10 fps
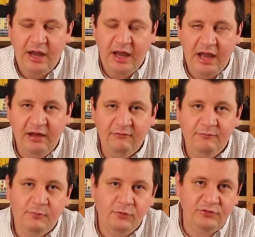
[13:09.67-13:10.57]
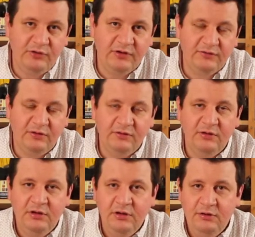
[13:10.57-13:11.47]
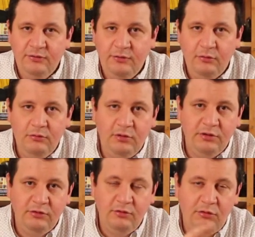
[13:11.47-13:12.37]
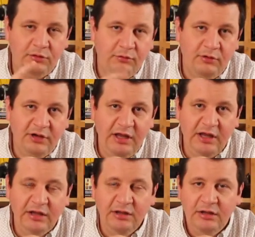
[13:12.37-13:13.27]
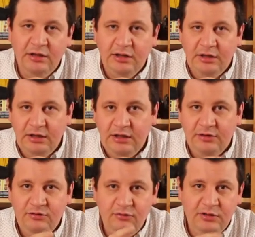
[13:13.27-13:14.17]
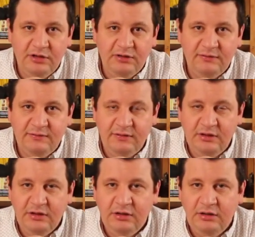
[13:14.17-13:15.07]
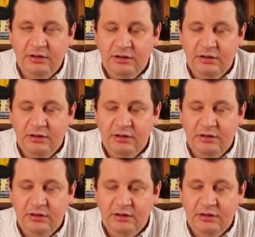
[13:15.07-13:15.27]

have projection toward your cornea, and you can see